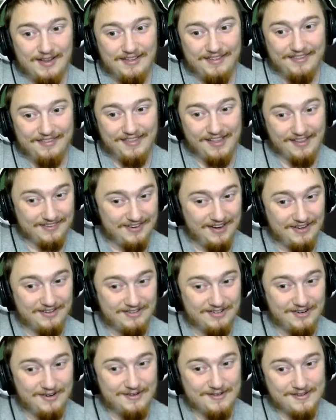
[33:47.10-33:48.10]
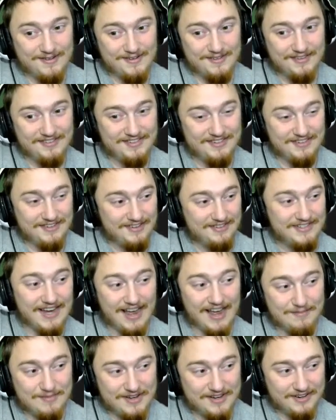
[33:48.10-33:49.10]
That's not true. There's a new
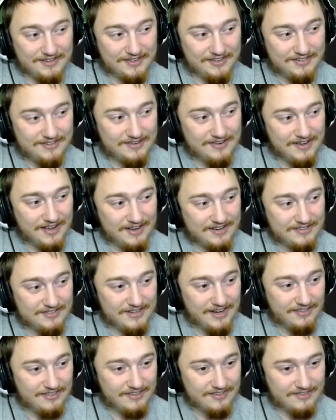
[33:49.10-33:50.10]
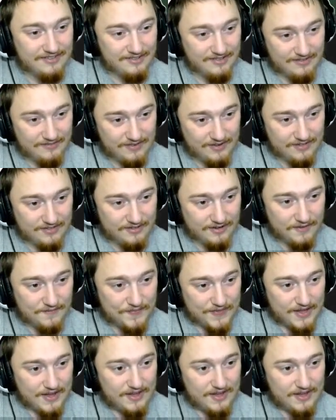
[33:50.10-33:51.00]
tab here. Let's go ahead and check this. Universal.